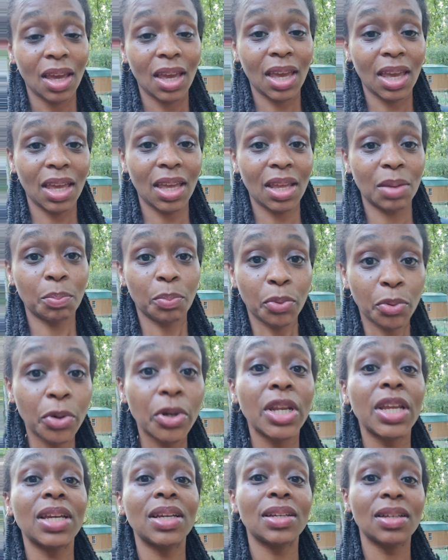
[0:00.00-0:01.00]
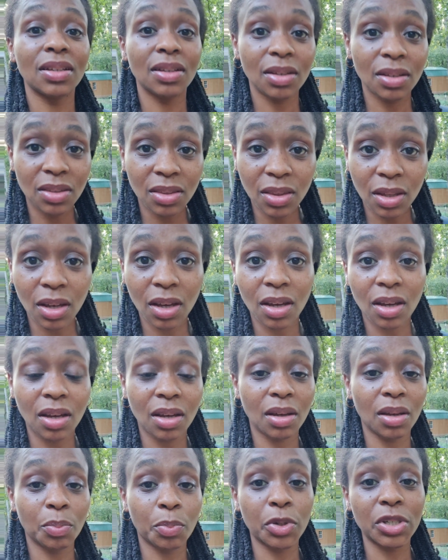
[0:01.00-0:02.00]
in putting
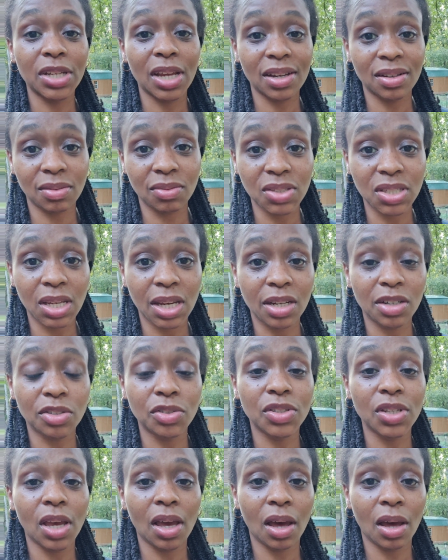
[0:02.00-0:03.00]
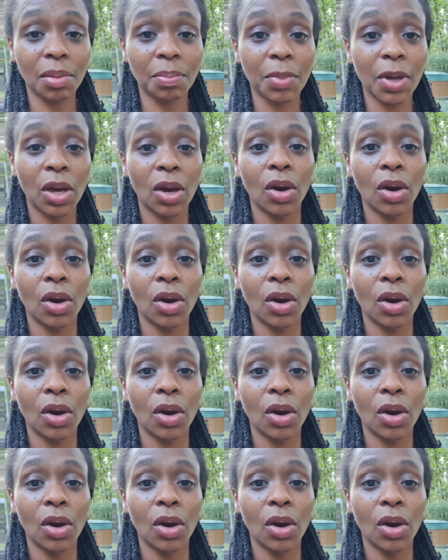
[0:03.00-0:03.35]
the protective standards up